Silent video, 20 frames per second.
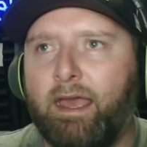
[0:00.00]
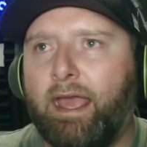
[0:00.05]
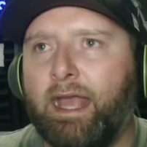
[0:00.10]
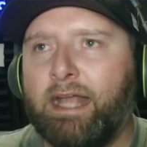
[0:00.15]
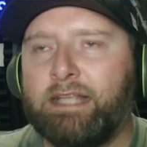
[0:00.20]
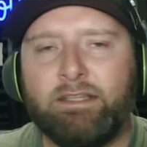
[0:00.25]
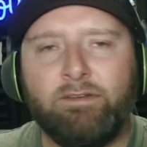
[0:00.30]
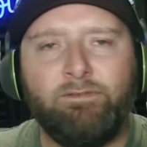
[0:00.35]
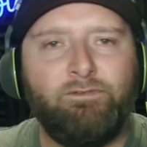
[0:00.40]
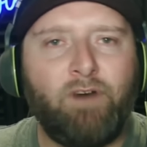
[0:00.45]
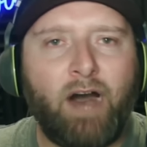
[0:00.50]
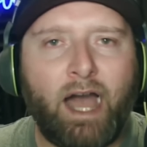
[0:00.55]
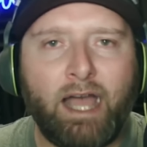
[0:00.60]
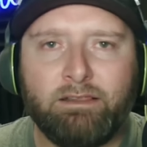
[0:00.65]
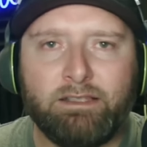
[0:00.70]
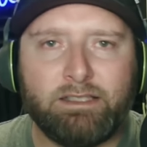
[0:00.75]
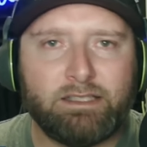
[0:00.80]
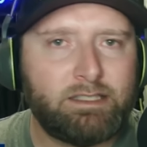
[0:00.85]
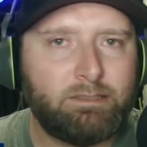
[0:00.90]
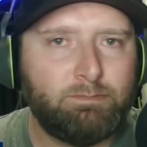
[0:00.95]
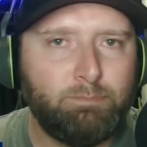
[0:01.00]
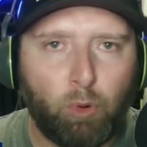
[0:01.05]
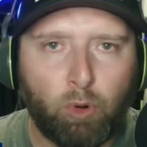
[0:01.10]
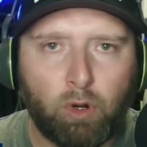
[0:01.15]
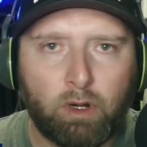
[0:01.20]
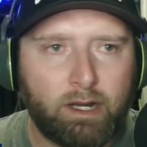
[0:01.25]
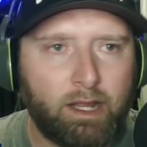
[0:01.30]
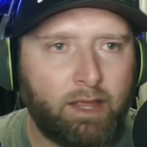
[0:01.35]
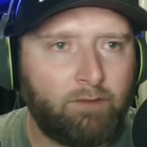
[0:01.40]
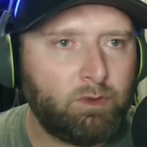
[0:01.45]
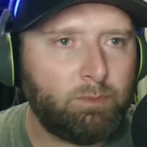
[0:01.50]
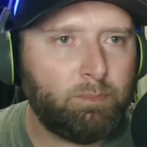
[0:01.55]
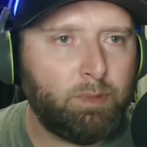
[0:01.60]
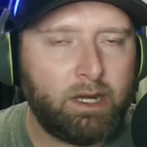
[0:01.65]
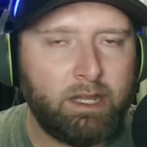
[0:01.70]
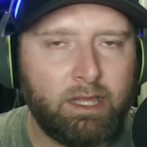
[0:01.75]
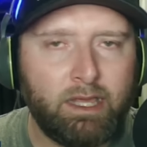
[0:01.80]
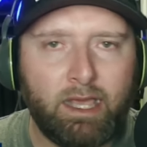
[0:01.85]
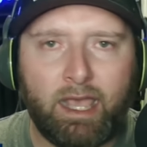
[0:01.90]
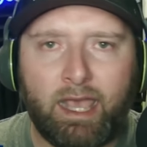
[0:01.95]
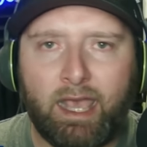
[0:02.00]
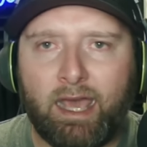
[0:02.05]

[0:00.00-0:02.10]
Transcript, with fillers: It's a violent sport, everybody.